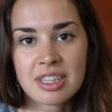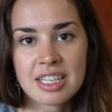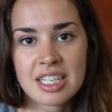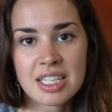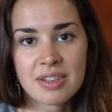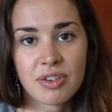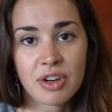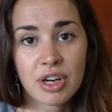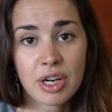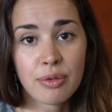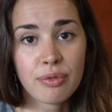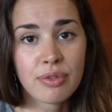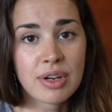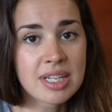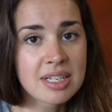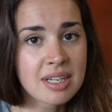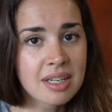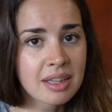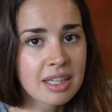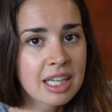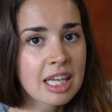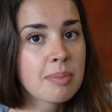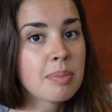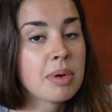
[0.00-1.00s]
this very
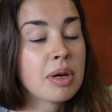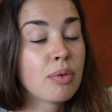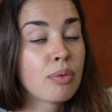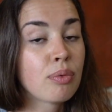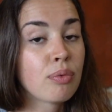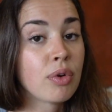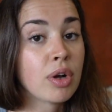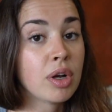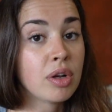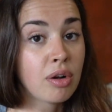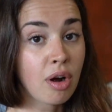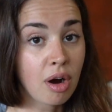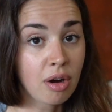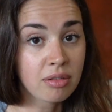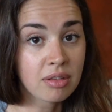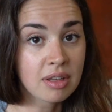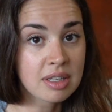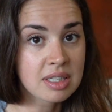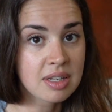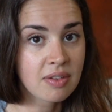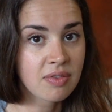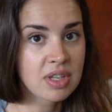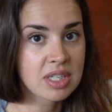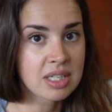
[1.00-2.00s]
recently, but
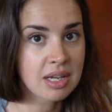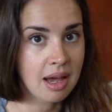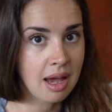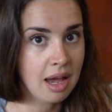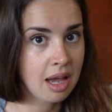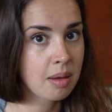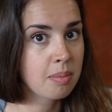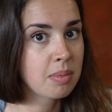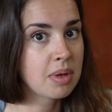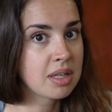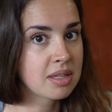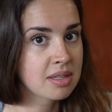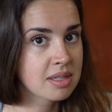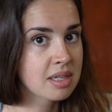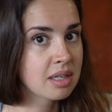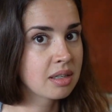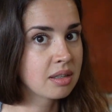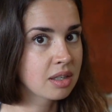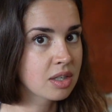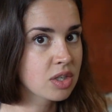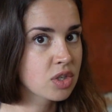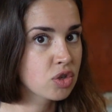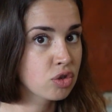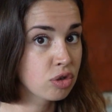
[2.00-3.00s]
regardless of the time, it's
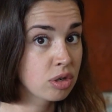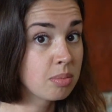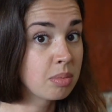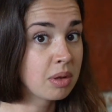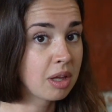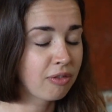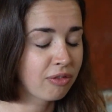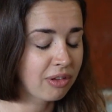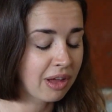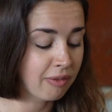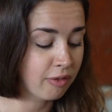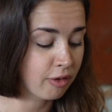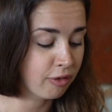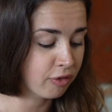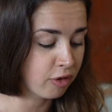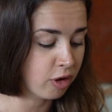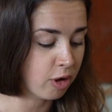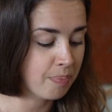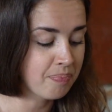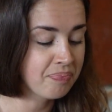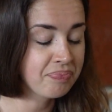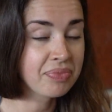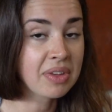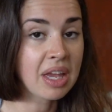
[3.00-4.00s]
still extremely
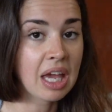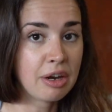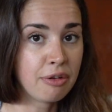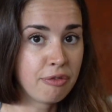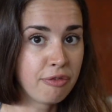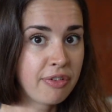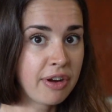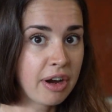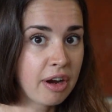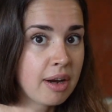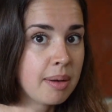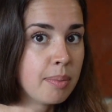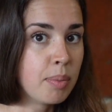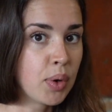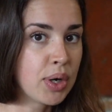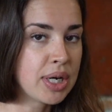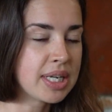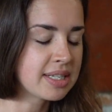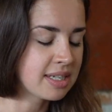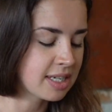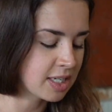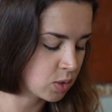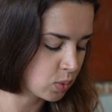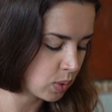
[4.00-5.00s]
flavorful and very
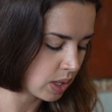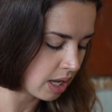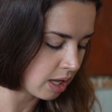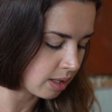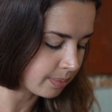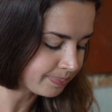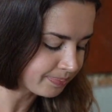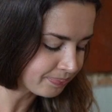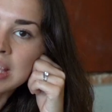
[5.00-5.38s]
moist as well.